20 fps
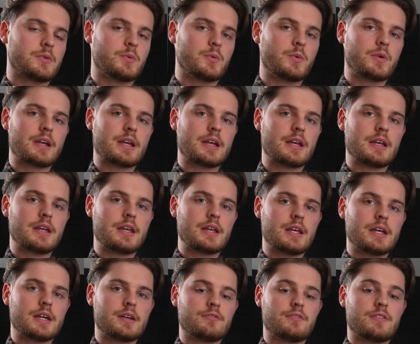
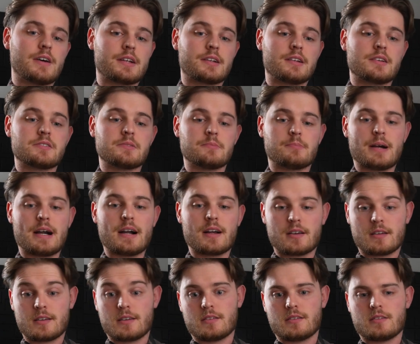We have had a listen
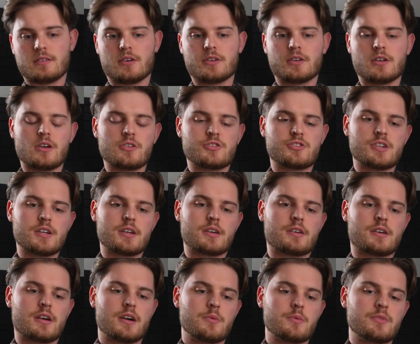back on
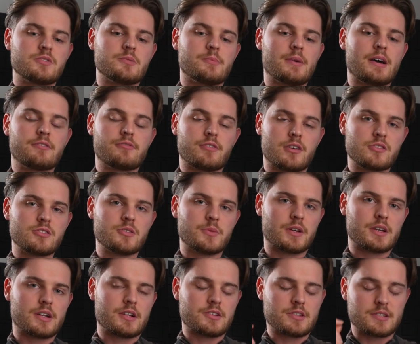Logic with some headphones so we
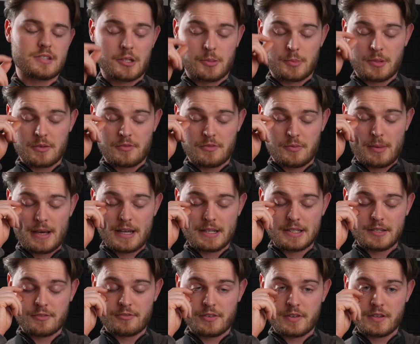can actually tell a bit of a better
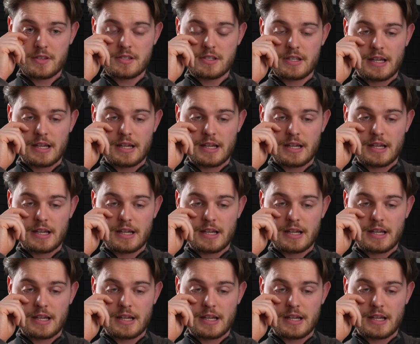difference.